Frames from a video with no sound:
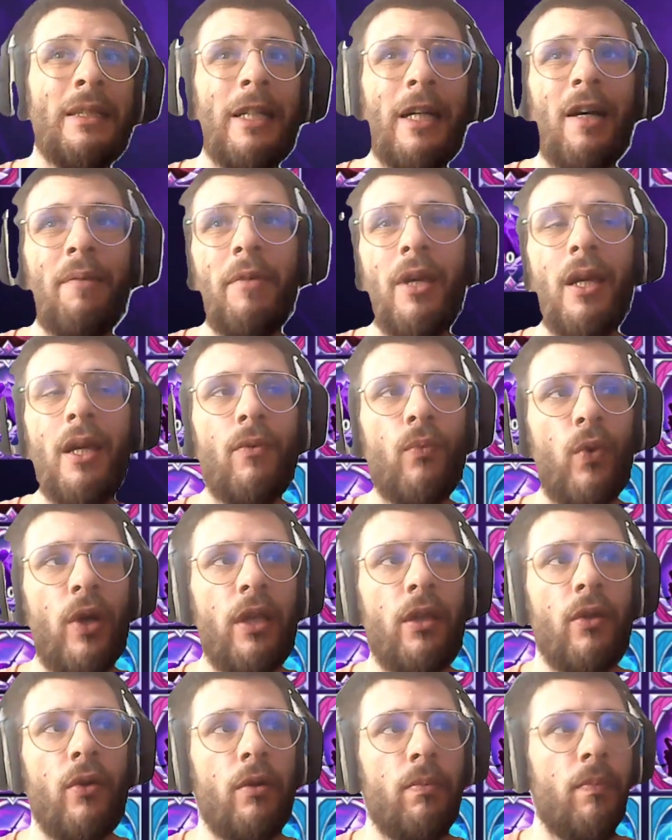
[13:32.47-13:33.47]
I mean,
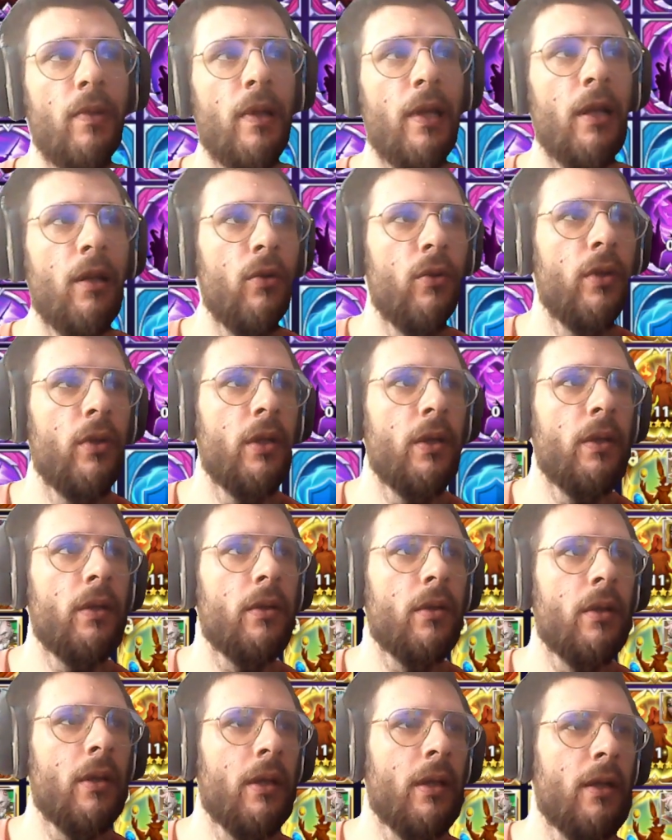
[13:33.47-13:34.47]
when you are playing Luna
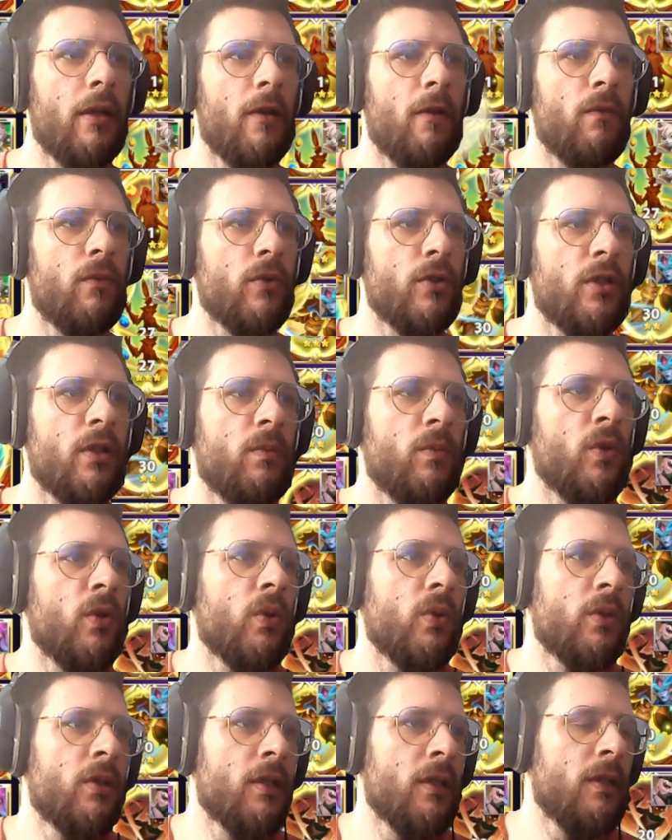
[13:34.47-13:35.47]
for some
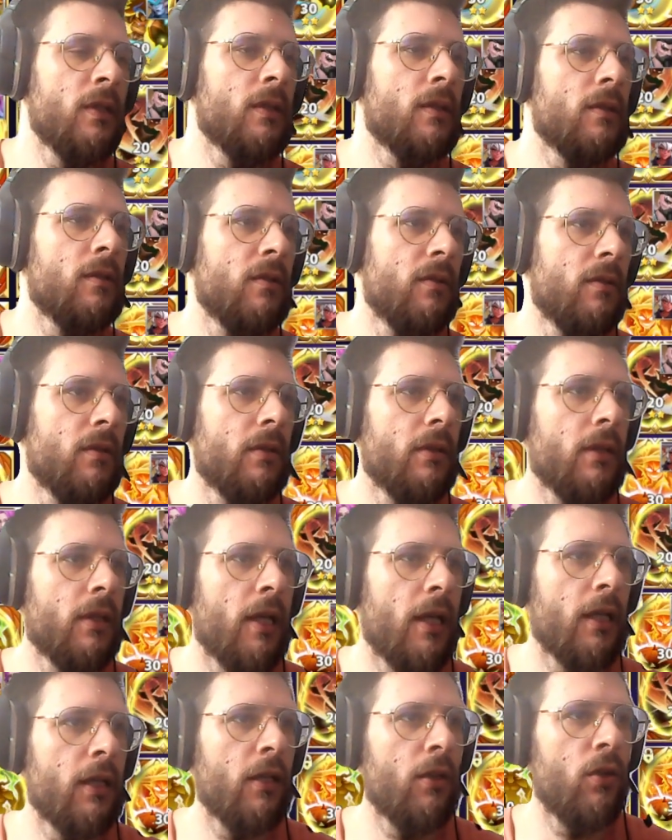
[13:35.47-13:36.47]
content
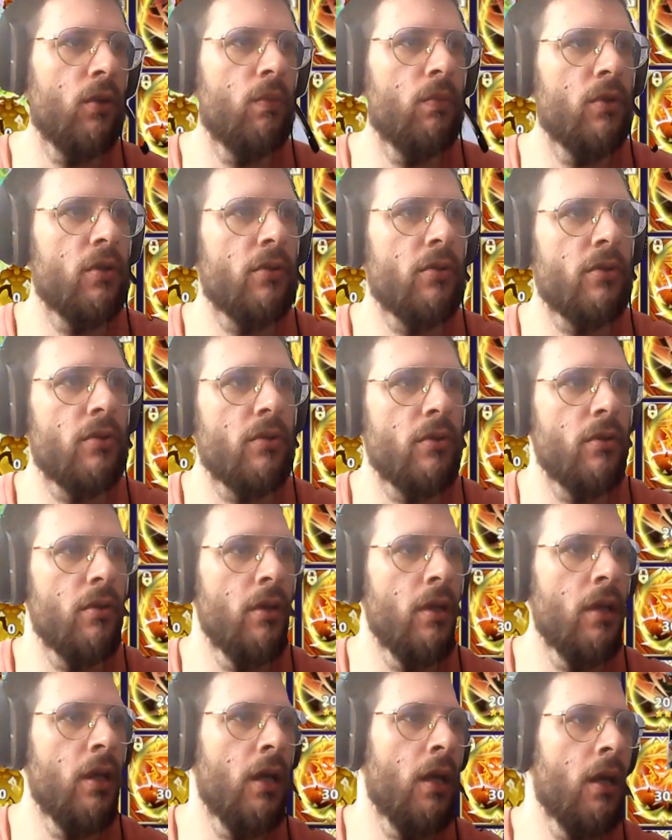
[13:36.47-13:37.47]
like the new boss,
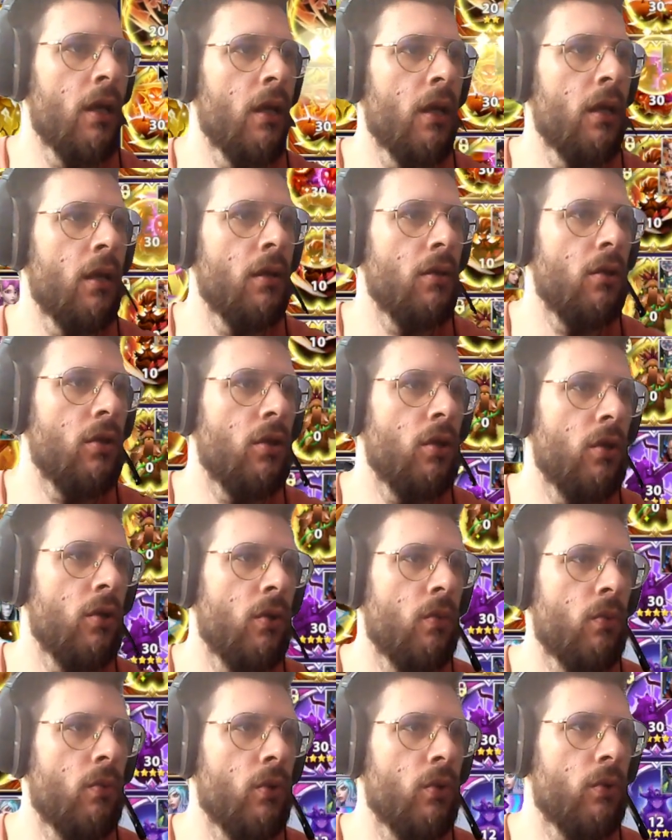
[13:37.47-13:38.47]

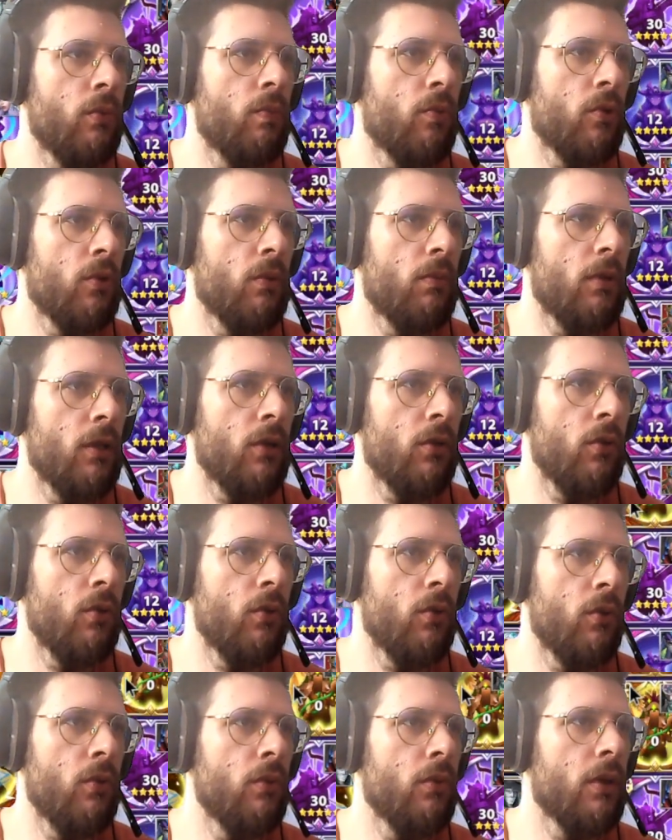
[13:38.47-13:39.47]
you would probably
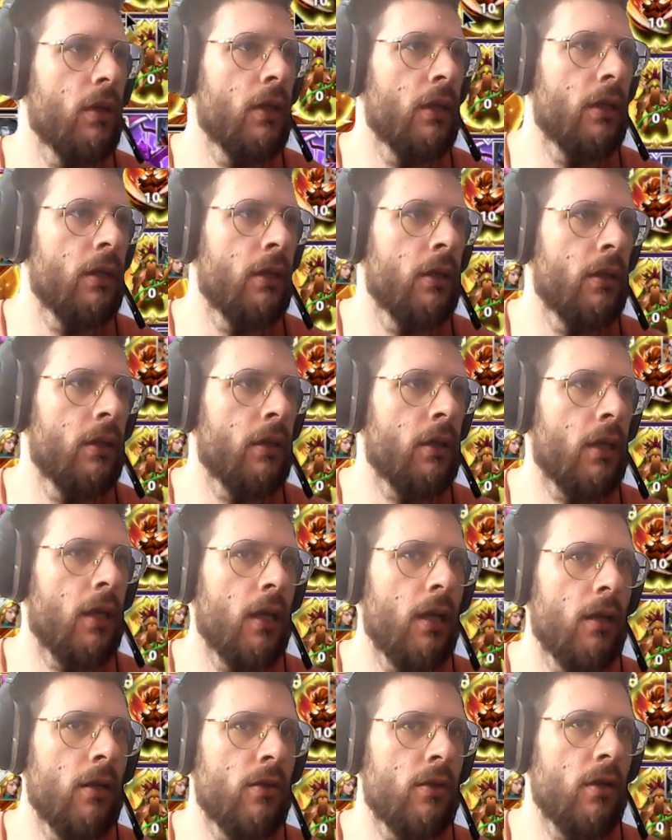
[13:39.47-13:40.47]
do
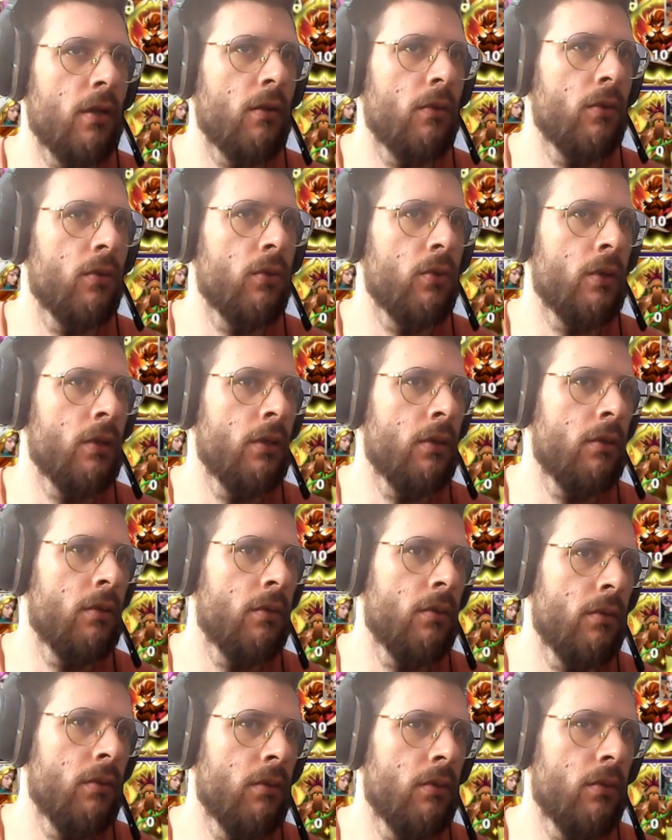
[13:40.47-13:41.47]
Hengi's Echo on her
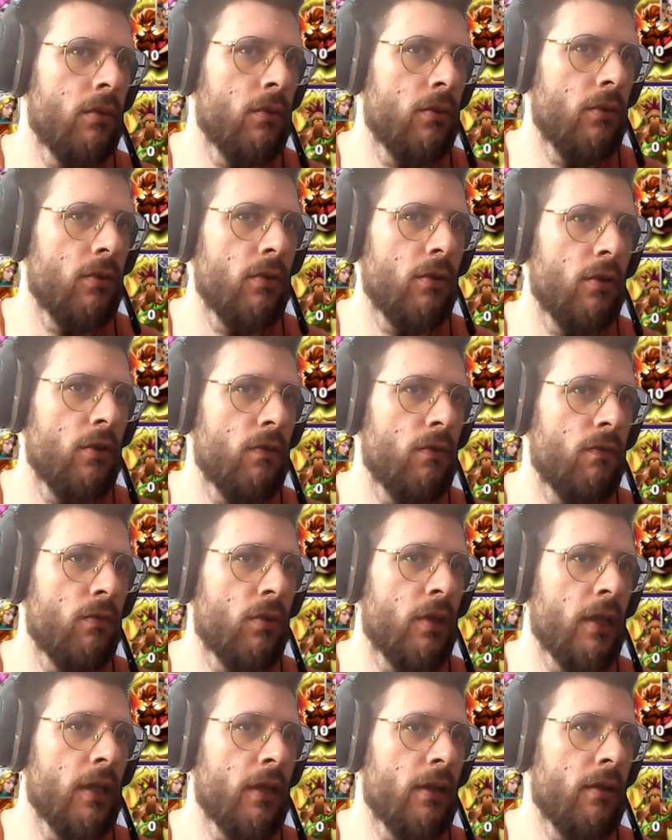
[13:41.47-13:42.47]
just for
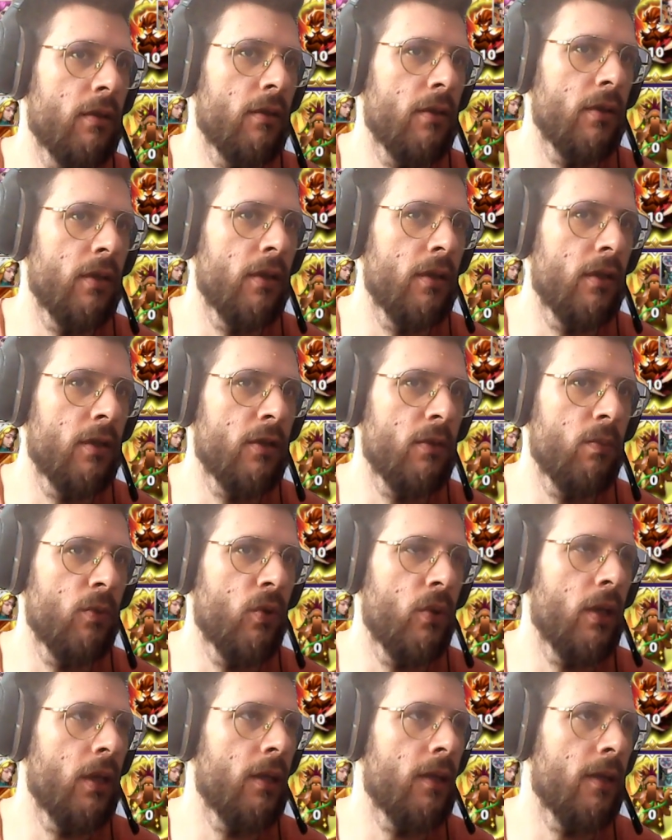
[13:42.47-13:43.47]
that
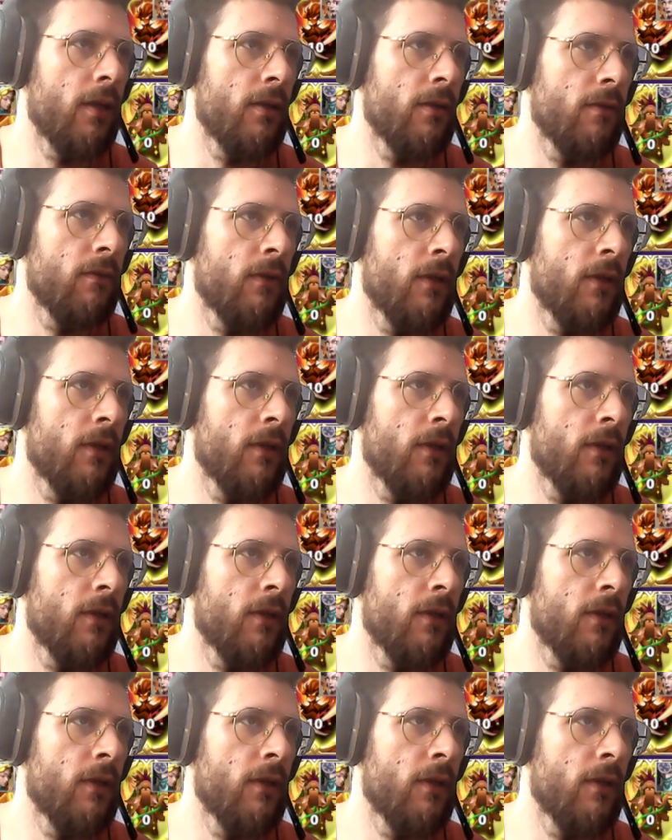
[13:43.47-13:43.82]
small increase of